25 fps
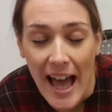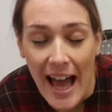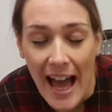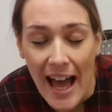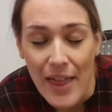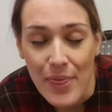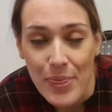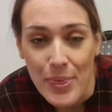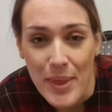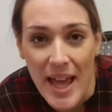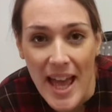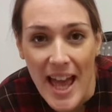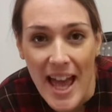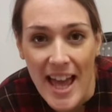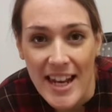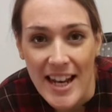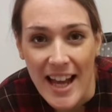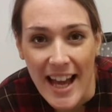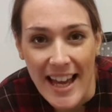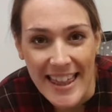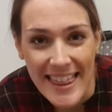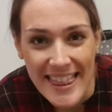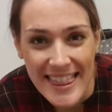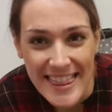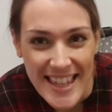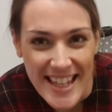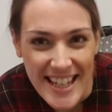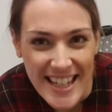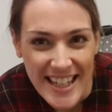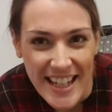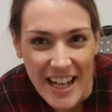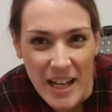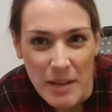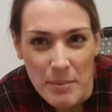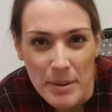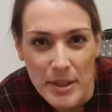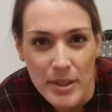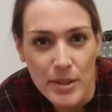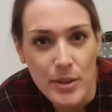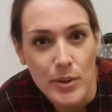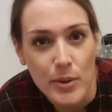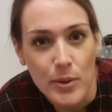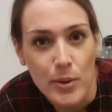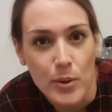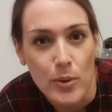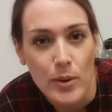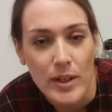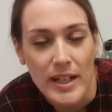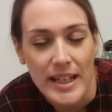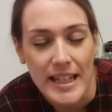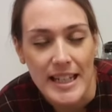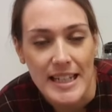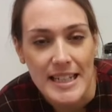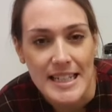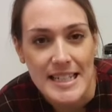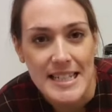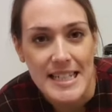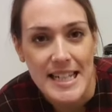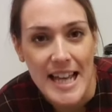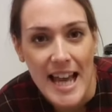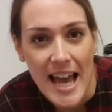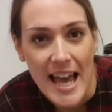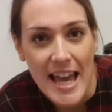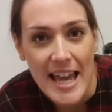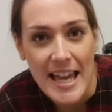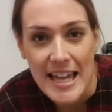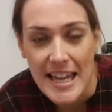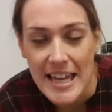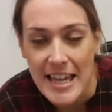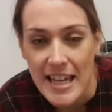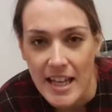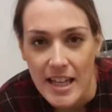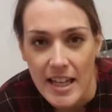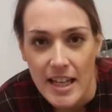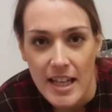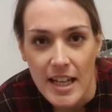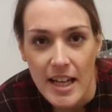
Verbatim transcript: and then I think I'm gonna call it a day.